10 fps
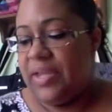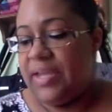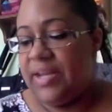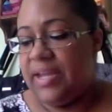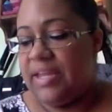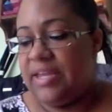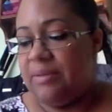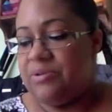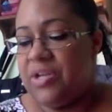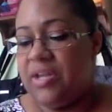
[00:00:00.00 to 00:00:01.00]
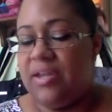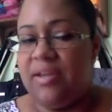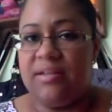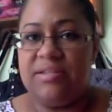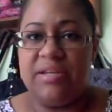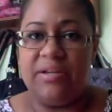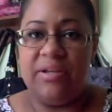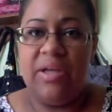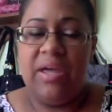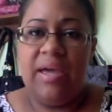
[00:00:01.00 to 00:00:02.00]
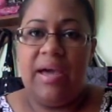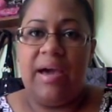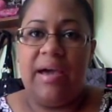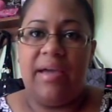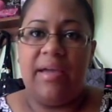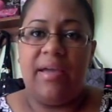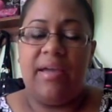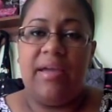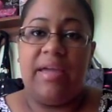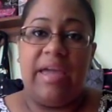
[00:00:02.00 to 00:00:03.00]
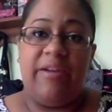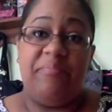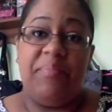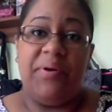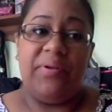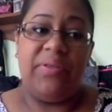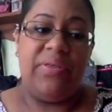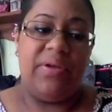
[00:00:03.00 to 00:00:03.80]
and I kept shaking until I gave birth.